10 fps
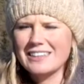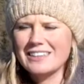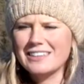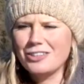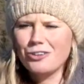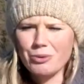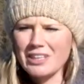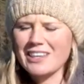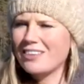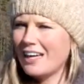You
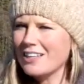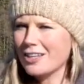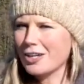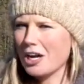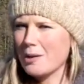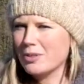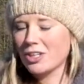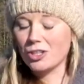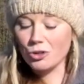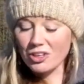wouldn't think that they're able
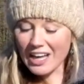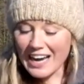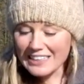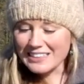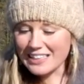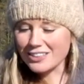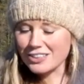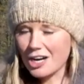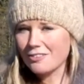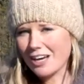to utilize that
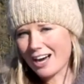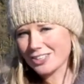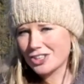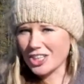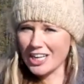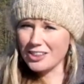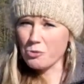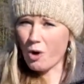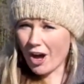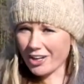dissolved oxygen in the
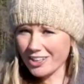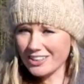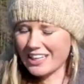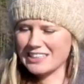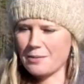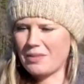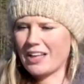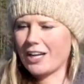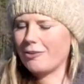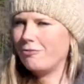water like something
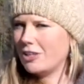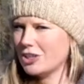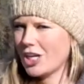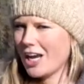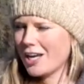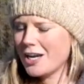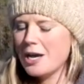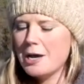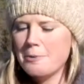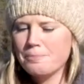like a fish can,
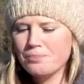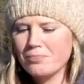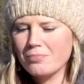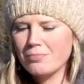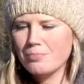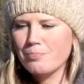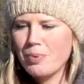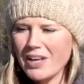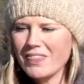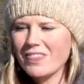
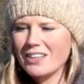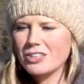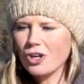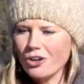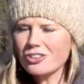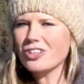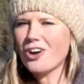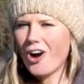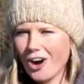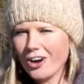but turtles
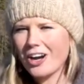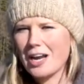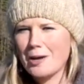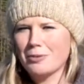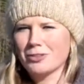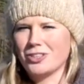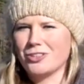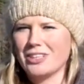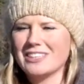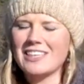are able
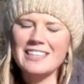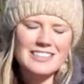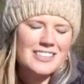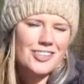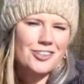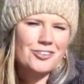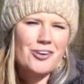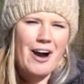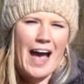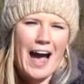to, and scientists still don't
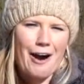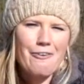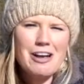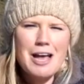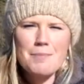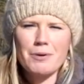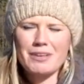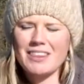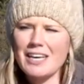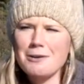know how, but
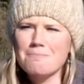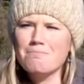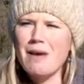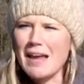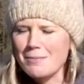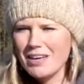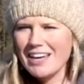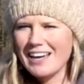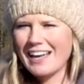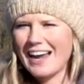we think maybe
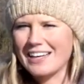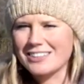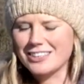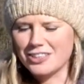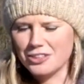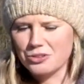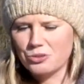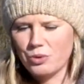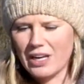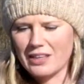it has to do
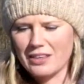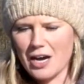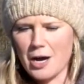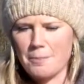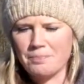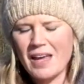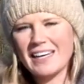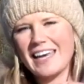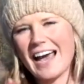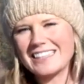with
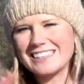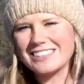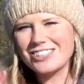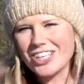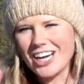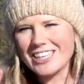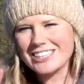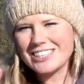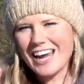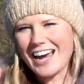gas
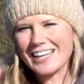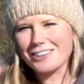exchange at